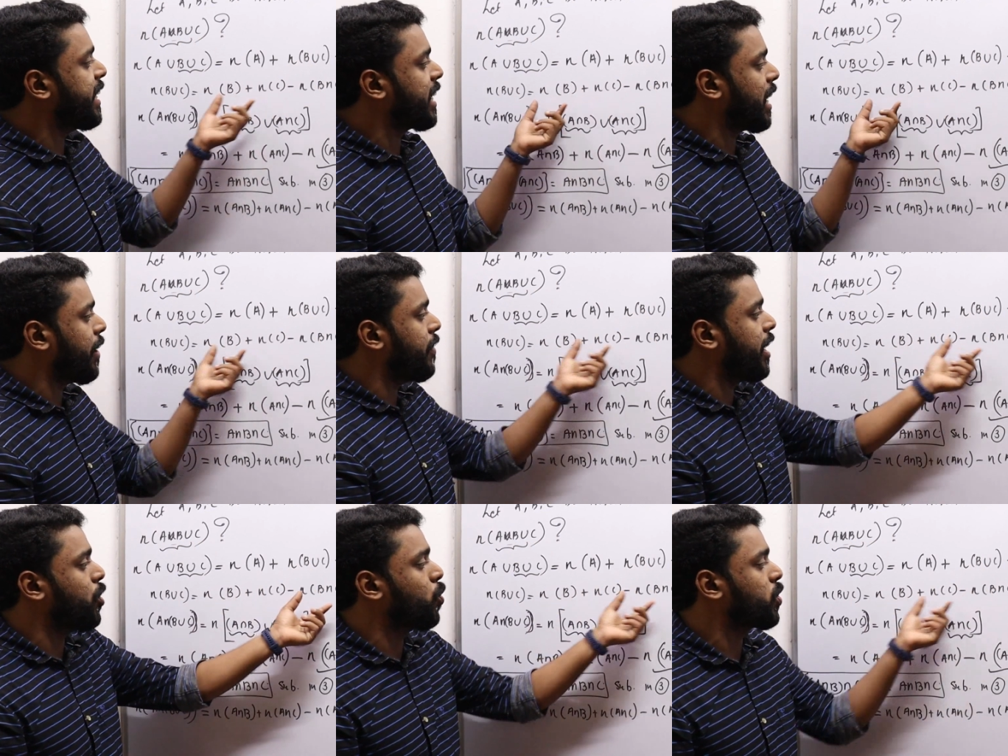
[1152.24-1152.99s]
derived
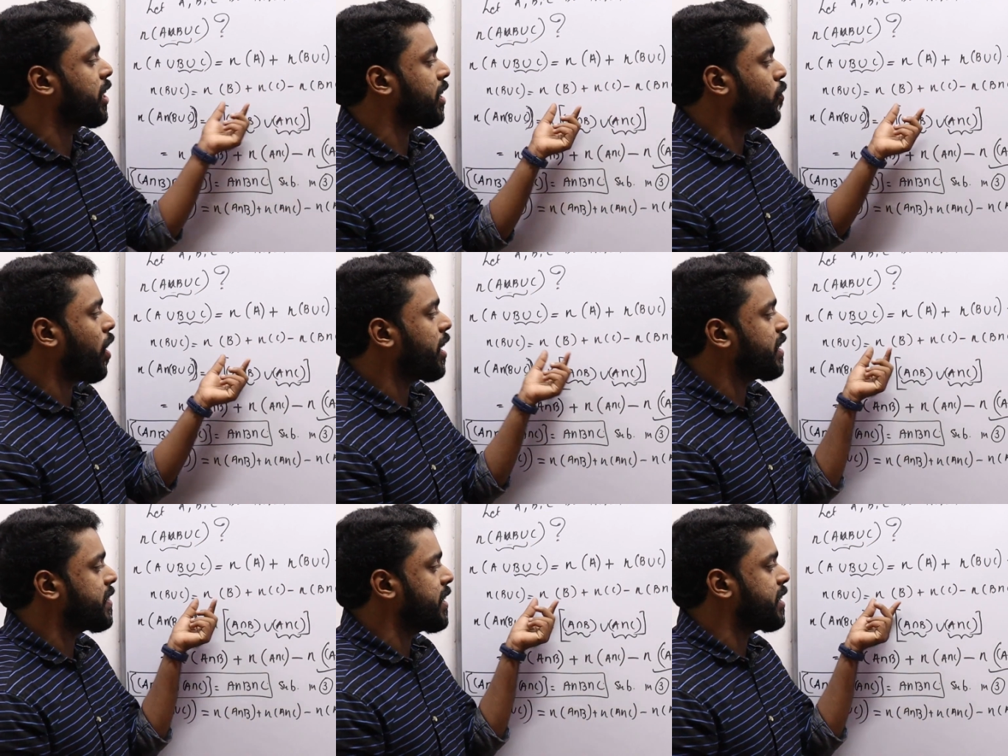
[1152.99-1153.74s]
a new thing.
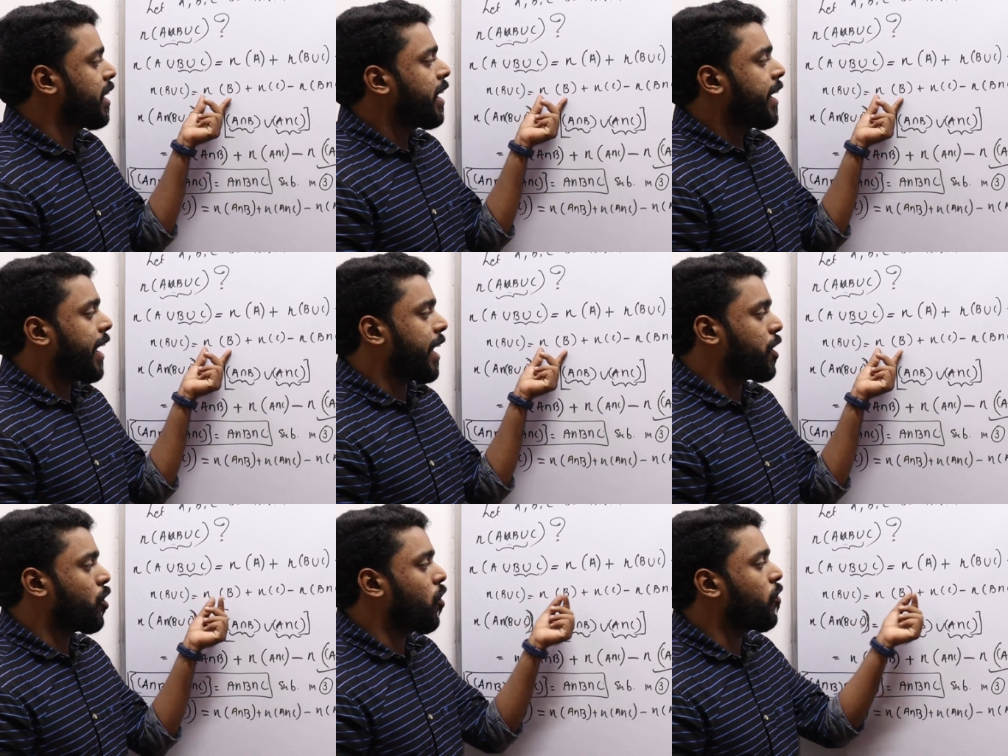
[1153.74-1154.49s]
What is it?
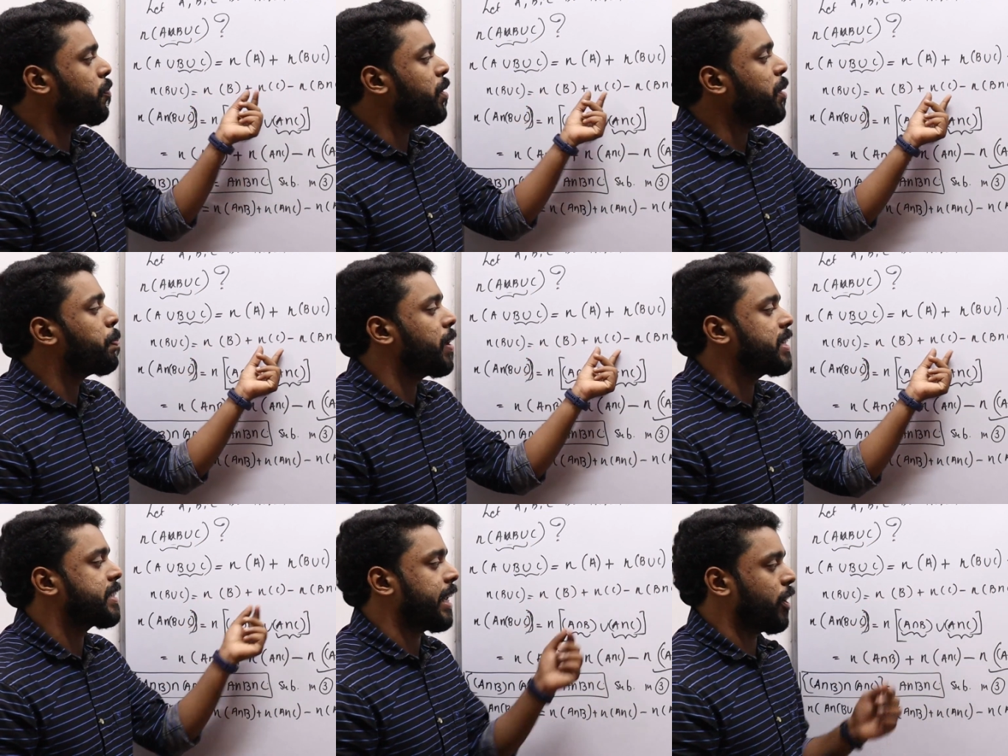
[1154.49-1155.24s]
N of B
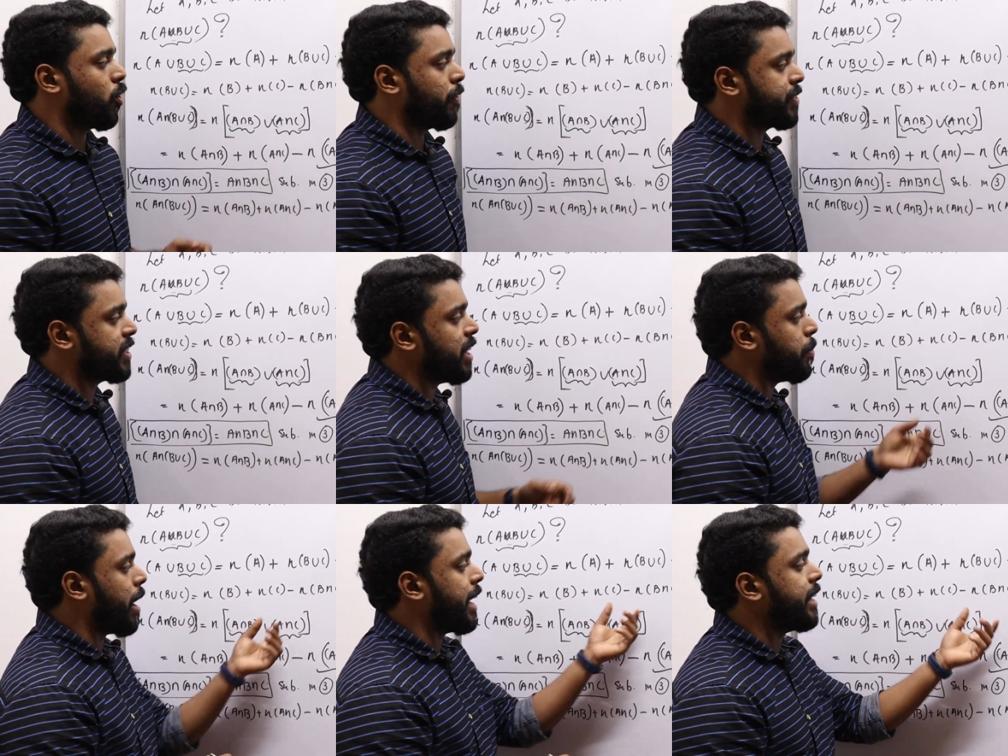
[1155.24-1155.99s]
plus n of
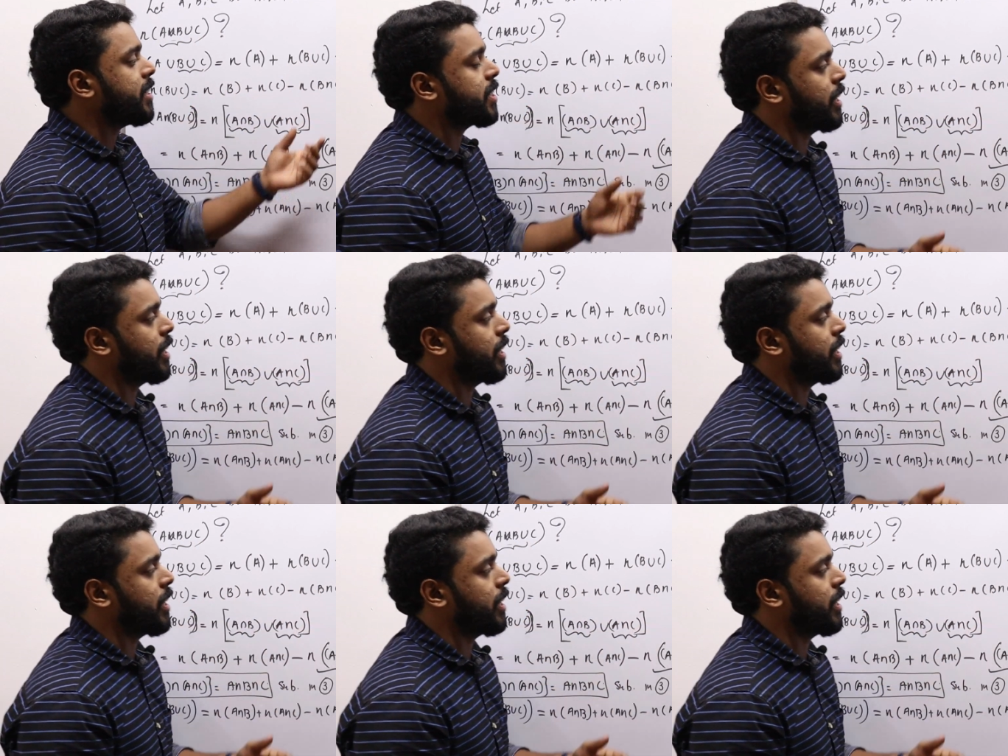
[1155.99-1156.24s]
C minus